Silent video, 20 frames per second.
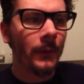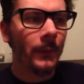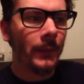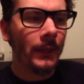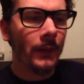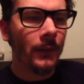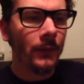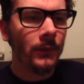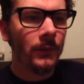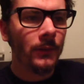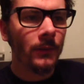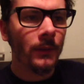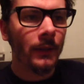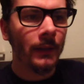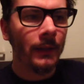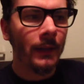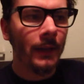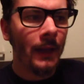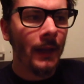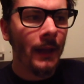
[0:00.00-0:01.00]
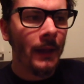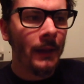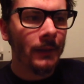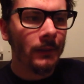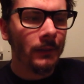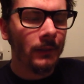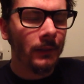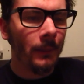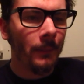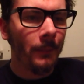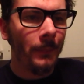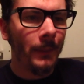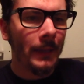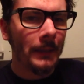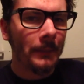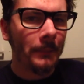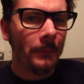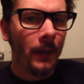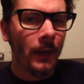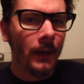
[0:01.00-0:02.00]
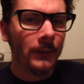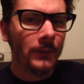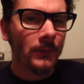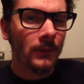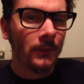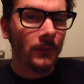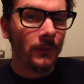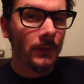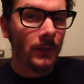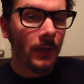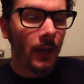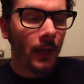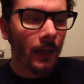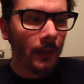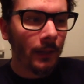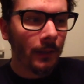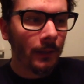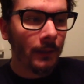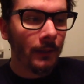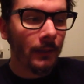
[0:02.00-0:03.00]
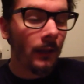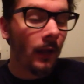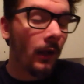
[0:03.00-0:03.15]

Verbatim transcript: We don't do the the big boxes of chocolate,